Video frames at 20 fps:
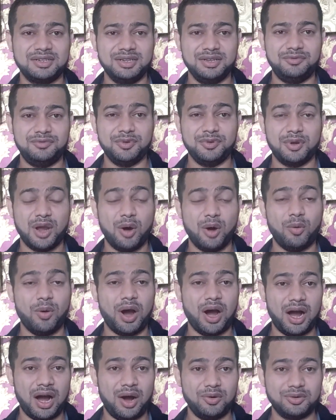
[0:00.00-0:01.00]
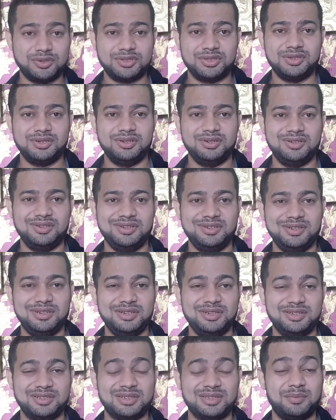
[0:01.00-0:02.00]
If you go out,
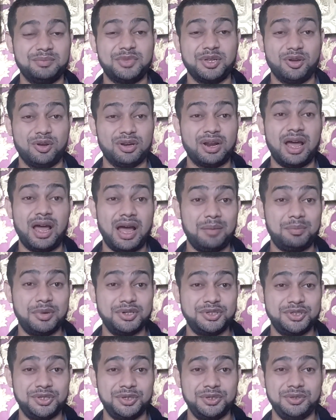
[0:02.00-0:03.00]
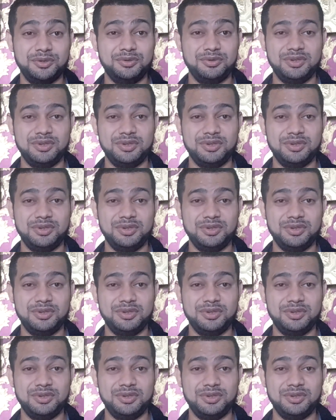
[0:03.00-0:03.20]
something gonna happen to you.